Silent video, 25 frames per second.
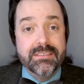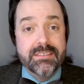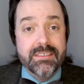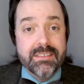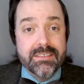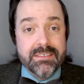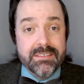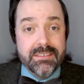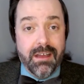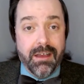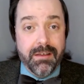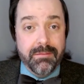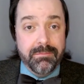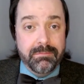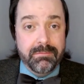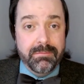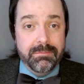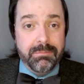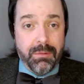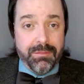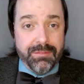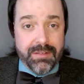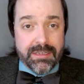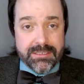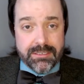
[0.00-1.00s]
and it's not
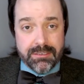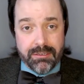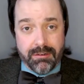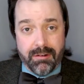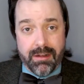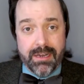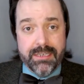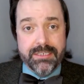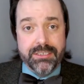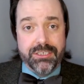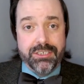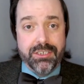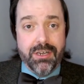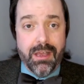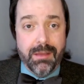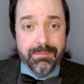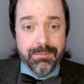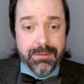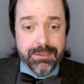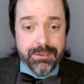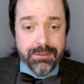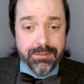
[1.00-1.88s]
Professor Gray's job to do